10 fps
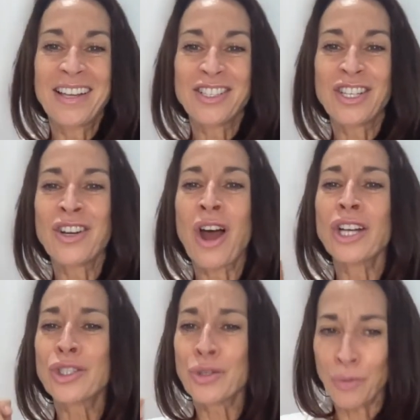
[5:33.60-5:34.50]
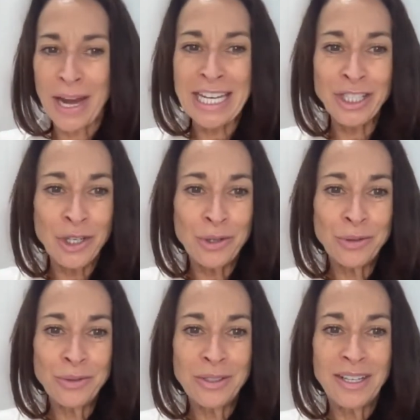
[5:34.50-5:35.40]
to not drain
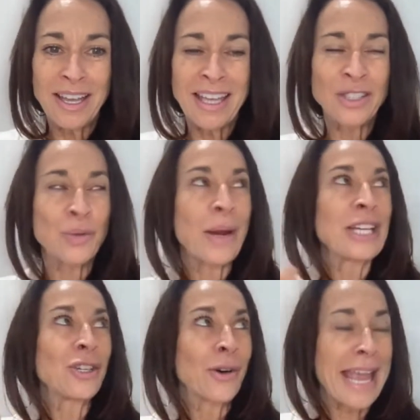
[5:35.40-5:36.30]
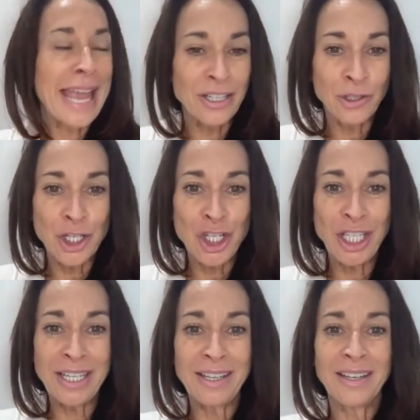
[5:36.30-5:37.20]
you and drain your
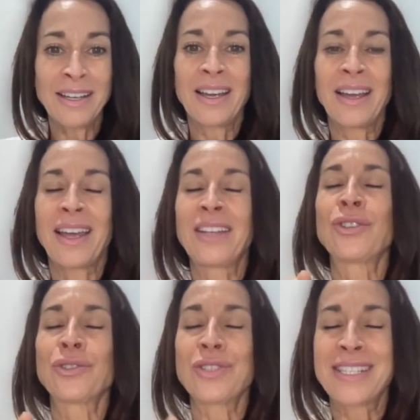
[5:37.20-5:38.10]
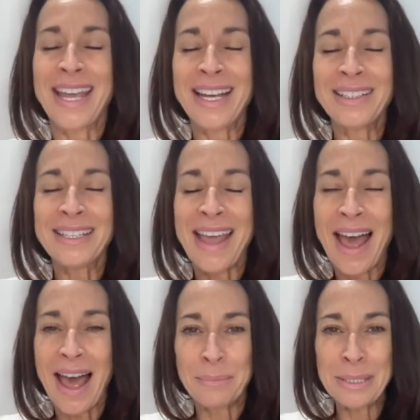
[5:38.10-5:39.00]
energy and your daily
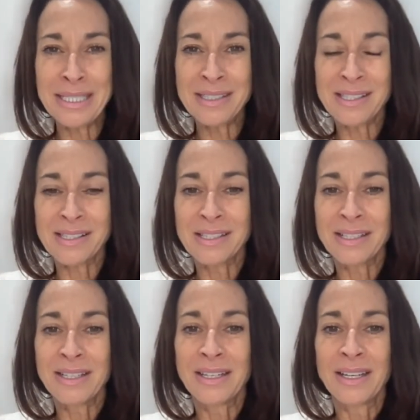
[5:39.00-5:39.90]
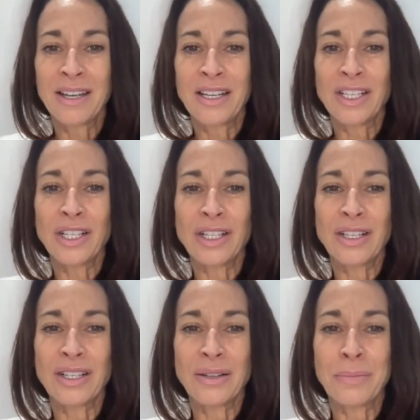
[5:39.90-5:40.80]
habits,
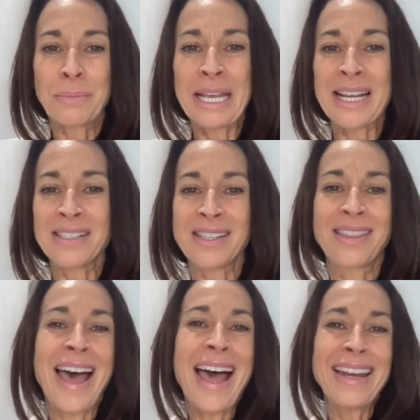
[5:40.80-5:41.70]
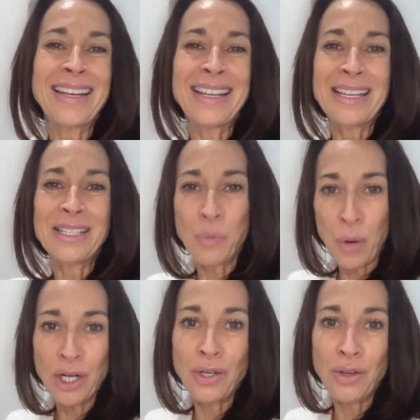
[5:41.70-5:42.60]
because that is
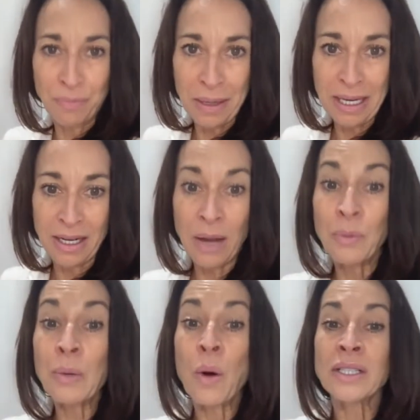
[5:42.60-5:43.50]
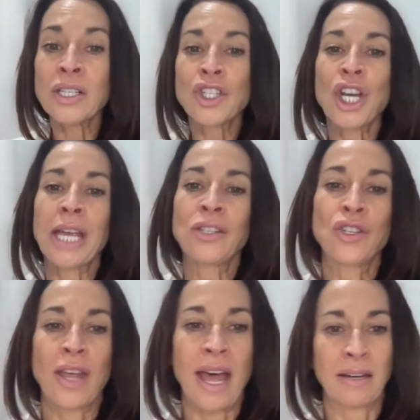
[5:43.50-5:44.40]
where you've been. And we want to
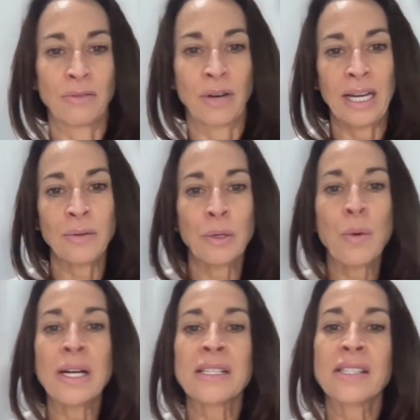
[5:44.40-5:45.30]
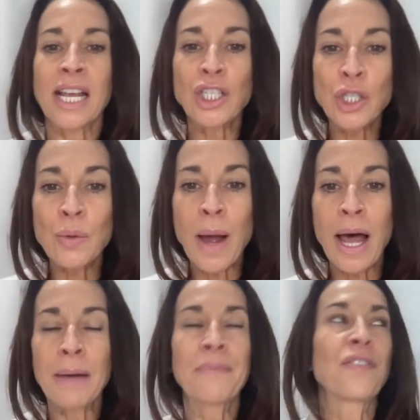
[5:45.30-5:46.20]
change that, right? We want to set you
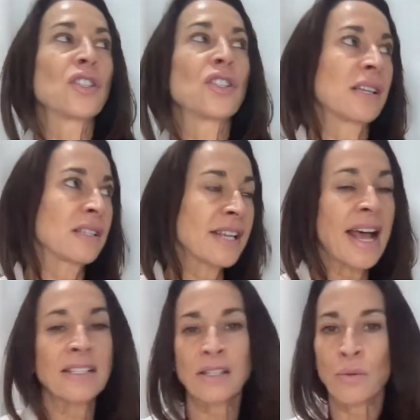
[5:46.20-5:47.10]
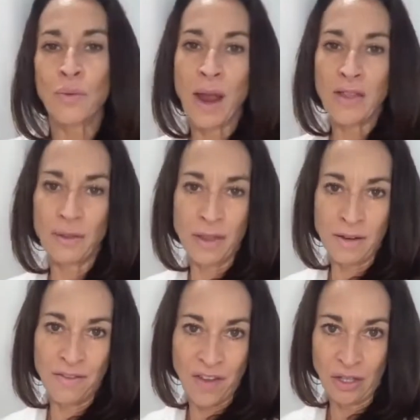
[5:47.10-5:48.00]
up for success rather
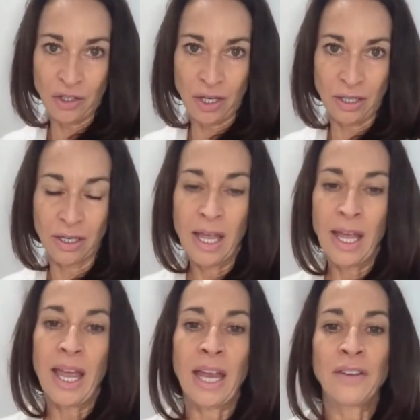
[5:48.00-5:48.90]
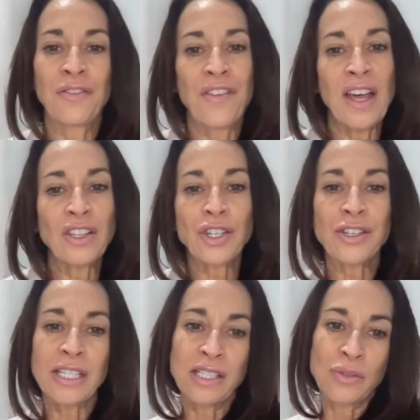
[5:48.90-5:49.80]
than failure. And failure
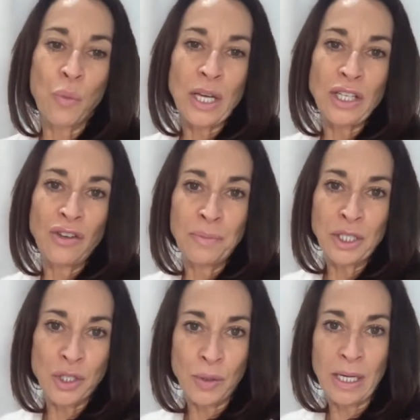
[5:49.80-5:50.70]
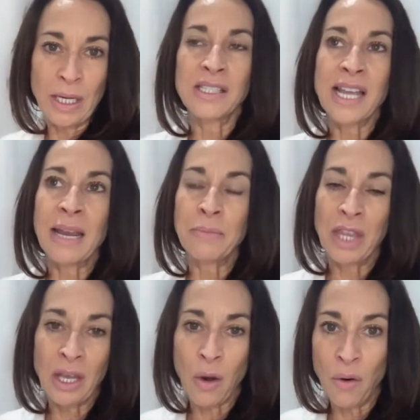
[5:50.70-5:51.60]
is what you've been doing, the same
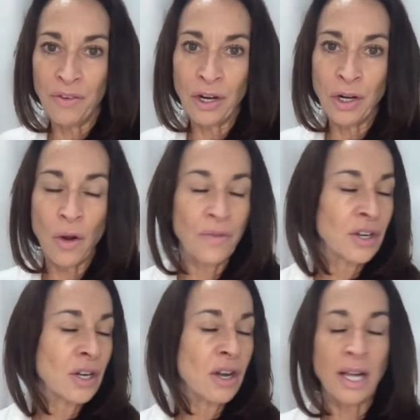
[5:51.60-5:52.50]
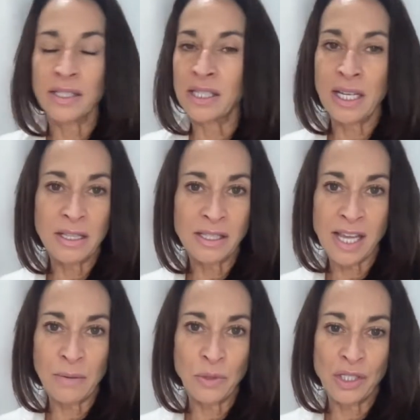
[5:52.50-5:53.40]
thing over and over, not seeing the
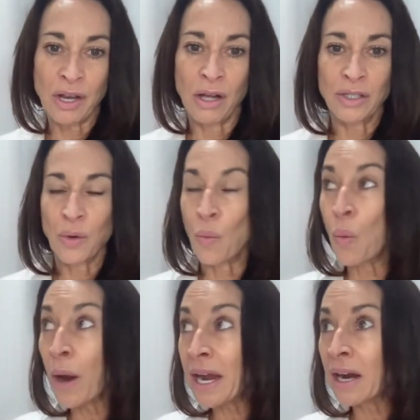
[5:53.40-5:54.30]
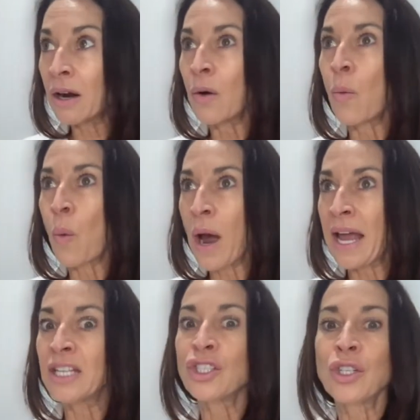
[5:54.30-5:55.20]
same results.
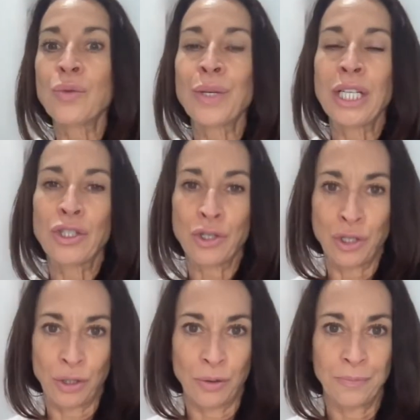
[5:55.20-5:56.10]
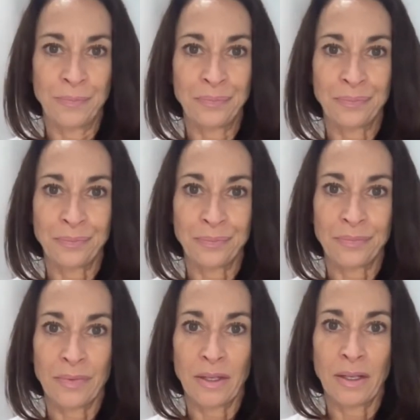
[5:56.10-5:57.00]
What do you need to do?
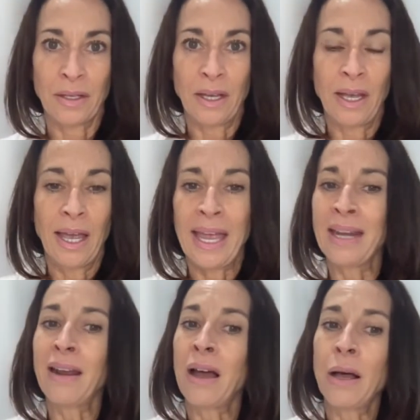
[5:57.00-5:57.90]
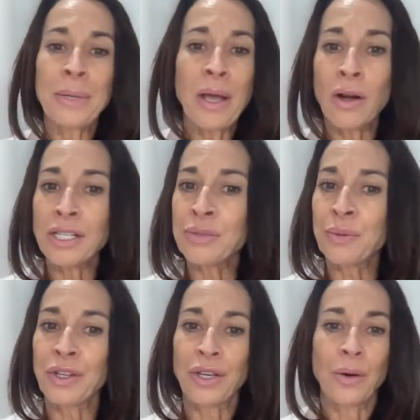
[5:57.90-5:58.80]
And I'll be honest
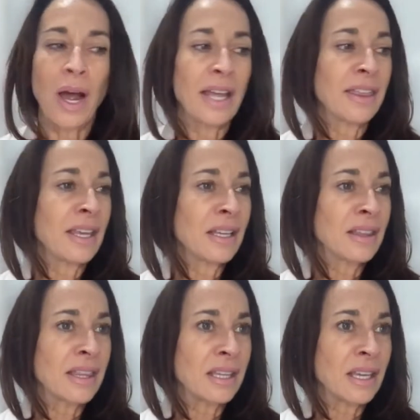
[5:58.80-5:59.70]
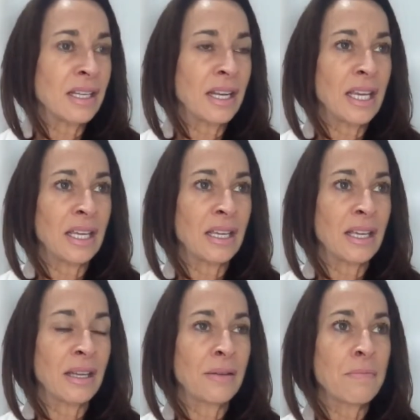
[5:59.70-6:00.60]
with you, I think
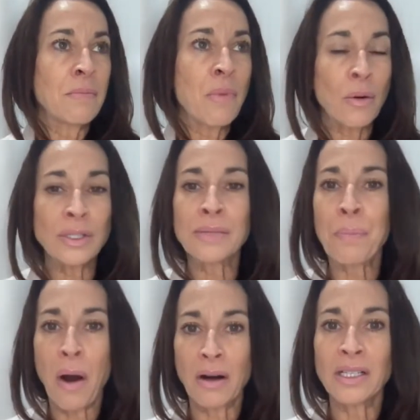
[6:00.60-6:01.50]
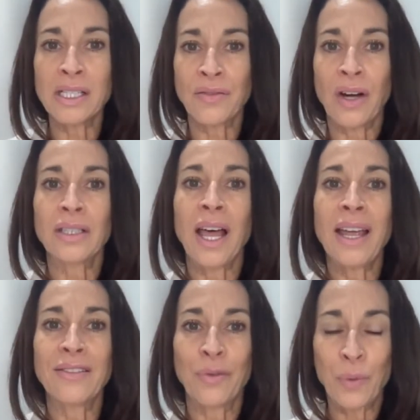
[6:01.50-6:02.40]
in most parts of our
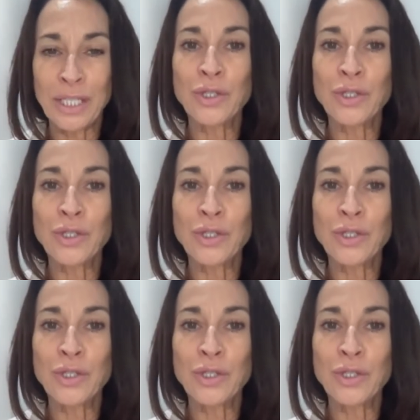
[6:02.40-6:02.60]
life, we